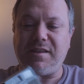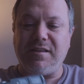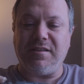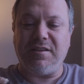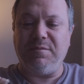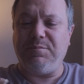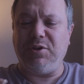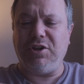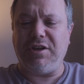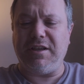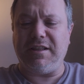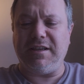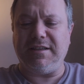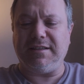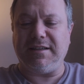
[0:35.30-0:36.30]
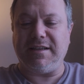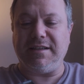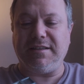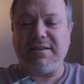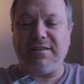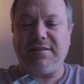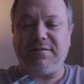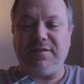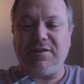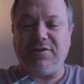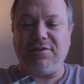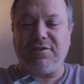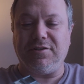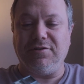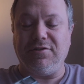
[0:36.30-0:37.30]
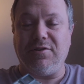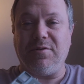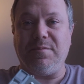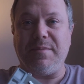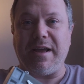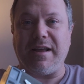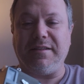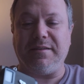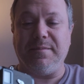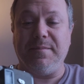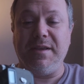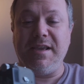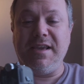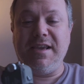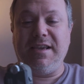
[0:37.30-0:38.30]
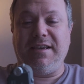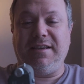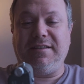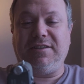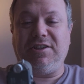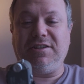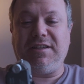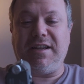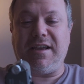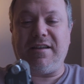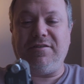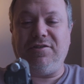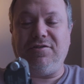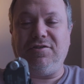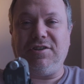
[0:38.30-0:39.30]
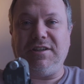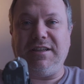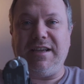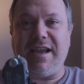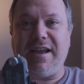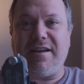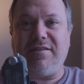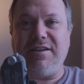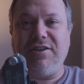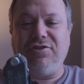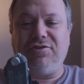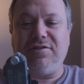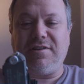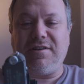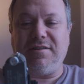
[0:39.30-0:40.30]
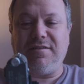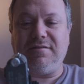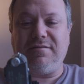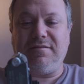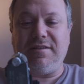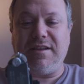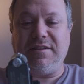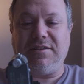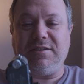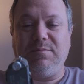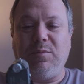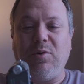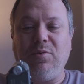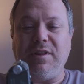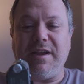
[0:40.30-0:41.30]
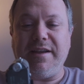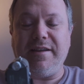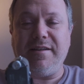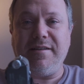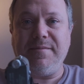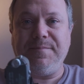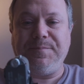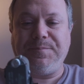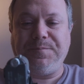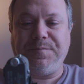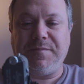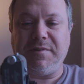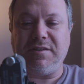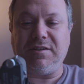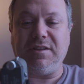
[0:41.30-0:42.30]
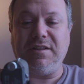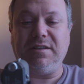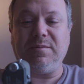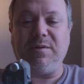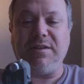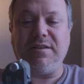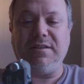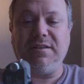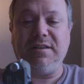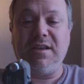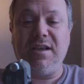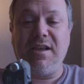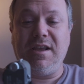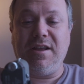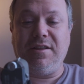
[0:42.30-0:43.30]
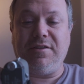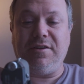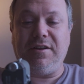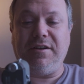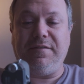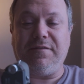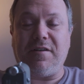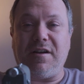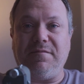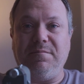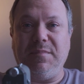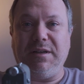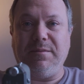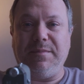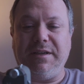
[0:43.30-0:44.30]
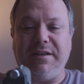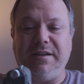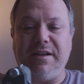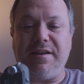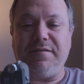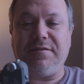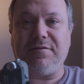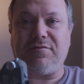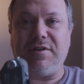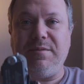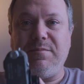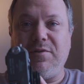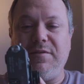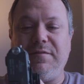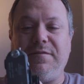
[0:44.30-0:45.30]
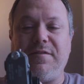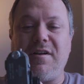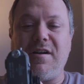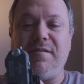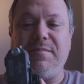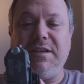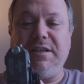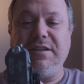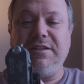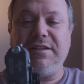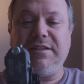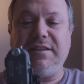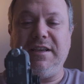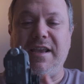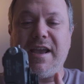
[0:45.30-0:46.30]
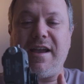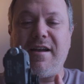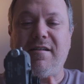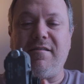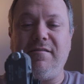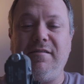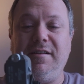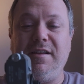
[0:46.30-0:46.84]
The beauty of these lenses, for those who know about them, is just how intricate and small they are. So this one's 35mm f3.5, but you can just see how